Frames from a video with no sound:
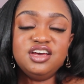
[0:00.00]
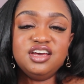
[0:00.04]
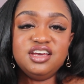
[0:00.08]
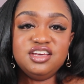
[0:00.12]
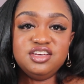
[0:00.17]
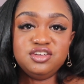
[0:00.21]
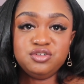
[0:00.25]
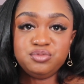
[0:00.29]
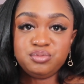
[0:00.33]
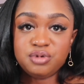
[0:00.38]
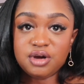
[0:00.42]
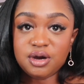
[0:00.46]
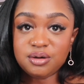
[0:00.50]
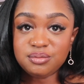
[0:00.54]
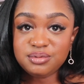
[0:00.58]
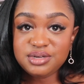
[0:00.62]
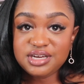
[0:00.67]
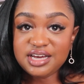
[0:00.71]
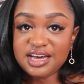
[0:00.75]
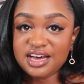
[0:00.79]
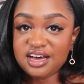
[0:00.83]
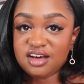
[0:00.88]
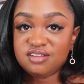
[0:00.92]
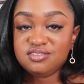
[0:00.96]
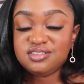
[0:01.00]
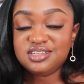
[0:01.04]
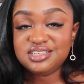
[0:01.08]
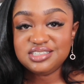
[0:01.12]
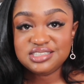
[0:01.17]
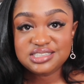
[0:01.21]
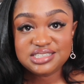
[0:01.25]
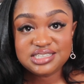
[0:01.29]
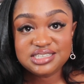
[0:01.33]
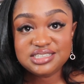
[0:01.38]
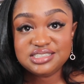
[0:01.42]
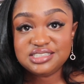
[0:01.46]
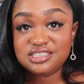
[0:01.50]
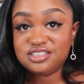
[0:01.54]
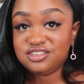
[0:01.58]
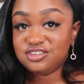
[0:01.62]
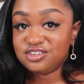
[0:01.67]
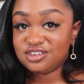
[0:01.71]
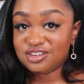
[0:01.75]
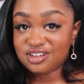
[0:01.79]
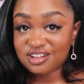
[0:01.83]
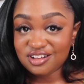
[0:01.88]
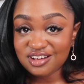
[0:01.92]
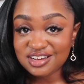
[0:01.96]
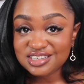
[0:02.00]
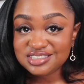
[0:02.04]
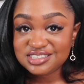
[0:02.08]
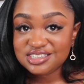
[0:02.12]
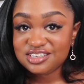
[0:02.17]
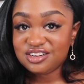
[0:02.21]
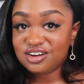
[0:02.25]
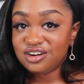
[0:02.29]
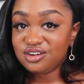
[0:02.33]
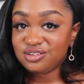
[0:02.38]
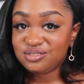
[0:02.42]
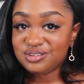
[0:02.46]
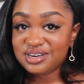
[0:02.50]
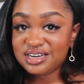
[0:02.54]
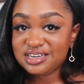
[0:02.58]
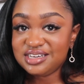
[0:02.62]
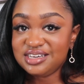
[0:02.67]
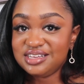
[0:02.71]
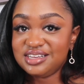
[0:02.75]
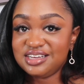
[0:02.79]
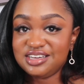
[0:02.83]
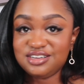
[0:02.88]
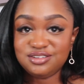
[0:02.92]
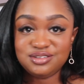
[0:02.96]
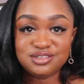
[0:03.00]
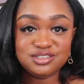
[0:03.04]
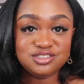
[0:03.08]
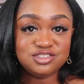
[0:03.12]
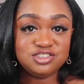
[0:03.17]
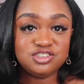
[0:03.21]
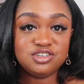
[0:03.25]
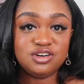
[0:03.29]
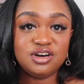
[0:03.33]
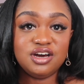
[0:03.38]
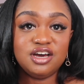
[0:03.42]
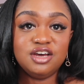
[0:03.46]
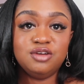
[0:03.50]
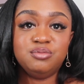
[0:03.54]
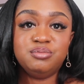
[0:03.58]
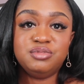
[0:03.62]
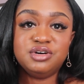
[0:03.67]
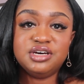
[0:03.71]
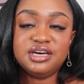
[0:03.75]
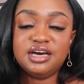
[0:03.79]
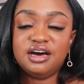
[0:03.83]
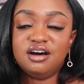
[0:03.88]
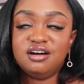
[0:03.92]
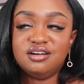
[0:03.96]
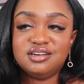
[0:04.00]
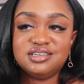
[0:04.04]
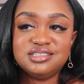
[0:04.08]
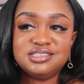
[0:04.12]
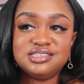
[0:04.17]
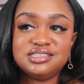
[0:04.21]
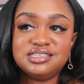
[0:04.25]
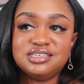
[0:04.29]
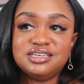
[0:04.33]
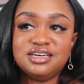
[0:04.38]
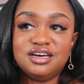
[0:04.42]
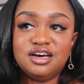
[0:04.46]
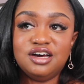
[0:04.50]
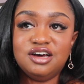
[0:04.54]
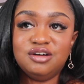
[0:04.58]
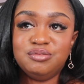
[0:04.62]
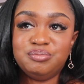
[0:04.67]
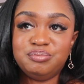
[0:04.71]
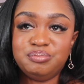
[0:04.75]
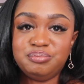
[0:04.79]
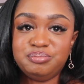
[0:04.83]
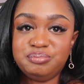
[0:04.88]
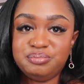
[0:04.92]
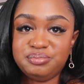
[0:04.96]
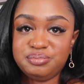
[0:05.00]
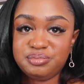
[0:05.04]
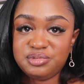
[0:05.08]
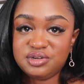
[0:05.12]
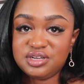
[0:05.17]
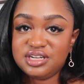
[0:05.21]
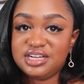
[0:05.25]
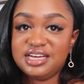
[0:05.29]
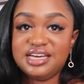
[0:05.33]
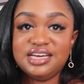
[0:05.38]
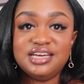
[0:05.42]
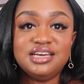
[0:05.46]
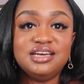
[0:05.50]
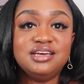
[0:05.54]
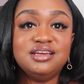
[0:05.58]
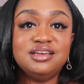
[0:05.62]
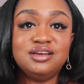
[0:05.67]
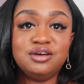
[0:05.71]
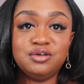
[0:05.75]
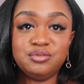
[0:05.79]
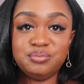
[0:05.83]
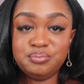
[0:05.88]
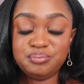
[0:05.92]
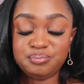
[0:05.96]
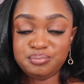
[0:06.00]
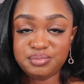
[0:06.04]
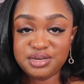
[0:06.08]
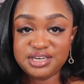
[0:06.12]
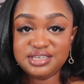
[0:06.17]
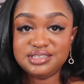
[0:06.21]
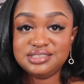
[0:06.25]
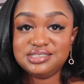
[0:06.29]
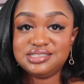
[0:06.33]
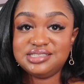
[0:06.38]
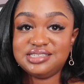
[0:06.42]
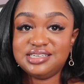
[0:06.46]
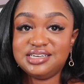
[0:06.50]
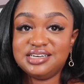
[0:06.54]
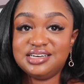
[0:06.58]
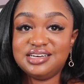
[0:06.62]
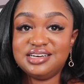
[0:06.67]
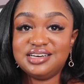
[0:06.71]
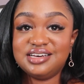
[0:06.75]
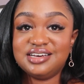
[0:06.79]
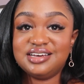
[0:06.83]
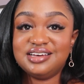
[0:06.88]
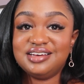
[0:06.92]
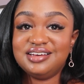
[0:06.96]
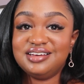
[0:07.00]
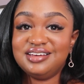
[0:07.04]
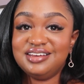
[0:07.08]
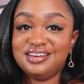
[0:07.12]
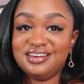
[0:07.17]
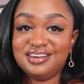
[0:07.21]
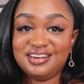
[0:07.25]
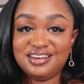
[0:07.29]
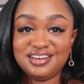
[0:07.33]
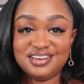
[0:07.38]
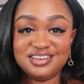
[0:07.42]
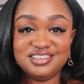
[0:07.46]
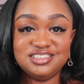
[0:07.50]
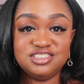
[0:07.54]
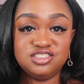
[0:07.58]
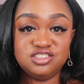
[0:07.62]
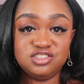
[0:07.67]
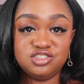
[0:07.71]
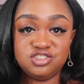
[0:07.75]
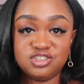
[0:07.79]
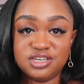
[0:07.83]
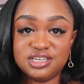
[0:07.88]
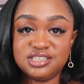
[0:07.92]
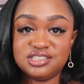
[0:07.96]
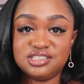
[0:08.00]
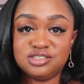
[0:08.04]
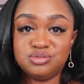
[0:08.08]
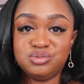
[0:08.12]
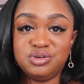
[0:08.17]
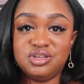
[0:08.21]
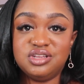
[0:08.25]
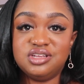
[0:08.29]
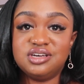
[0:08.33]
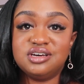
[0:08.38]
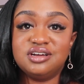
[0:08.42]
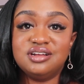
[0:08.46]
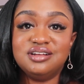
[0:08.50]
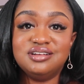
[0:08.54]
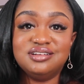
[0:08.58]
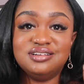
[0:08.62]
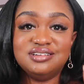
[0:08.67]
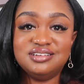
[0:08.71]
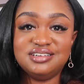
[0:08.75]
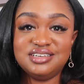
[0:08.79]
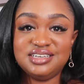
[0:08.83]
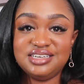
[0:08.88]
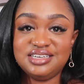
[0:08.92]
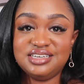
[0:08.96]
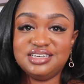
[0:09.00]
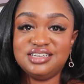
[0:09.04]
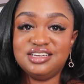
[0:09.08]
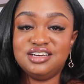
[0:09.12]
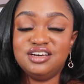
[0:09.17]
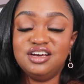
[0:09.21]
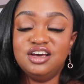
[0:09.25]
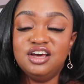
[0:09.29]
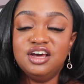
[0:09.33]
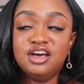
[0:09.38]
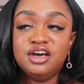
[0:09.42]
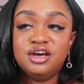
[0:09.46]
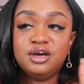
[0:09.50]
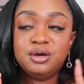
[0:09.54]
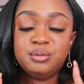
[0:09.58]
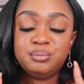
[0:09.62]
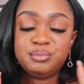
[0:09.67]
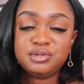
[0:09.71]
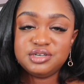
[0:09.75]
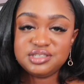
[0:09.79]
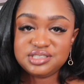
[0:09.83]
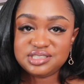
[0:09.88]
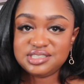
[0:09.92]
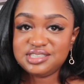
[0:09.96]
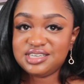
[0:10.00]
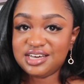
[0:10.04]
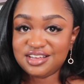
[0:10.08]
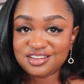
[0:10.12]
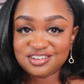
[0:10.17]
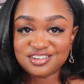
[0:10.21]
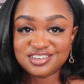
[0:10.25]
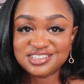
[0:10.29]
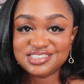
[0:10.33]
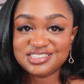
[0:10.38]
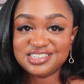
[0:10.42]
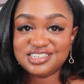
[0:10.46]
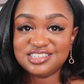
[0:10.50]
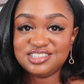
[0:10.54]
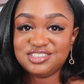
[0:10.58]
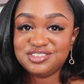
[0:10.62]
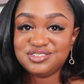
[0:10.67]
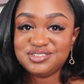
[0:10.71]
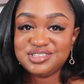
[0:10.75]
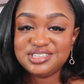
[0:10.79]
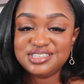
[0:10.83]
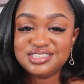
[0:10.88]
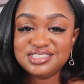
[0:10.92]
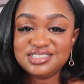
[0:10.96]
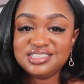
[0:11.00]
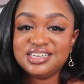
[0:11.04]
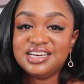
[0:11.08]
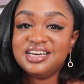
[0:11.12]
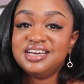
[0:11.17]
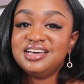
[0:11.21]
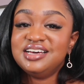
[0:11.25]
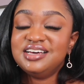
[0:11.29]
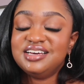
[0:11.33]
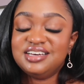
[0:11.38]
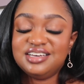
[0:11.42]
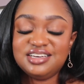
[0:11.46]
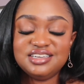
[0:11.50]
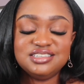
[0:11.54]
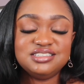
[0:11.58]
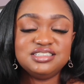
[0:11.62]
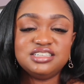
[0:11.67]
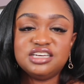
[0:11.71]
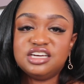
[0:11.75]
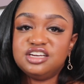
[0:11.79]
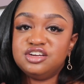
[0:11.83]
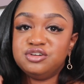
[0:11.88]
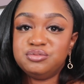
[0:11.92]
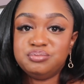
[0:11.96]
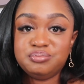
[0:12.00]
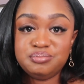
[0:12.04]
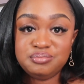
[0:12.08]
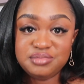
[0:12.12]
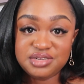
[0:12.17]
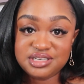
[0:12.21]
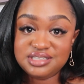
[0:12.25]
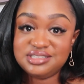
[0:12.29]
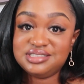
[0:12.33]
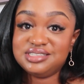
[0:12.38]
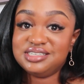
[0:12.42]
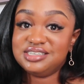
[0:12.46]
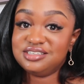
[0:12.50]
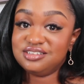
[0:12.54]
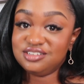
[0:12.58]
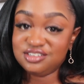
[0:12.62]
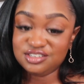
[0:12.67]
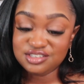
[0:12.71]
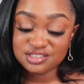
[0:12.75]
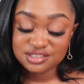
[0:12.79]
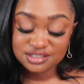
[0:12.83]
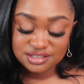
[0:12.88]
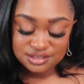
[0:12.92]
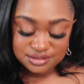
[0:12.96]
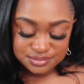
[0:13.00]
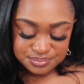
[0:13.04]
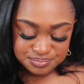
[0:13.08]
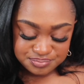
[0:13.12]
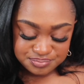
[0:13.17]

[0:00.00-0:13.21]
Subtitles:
you probably have these things in your closet already that you can try, but honestly, a plain, basic, nice dress with clean, put together accessories is an amazing look.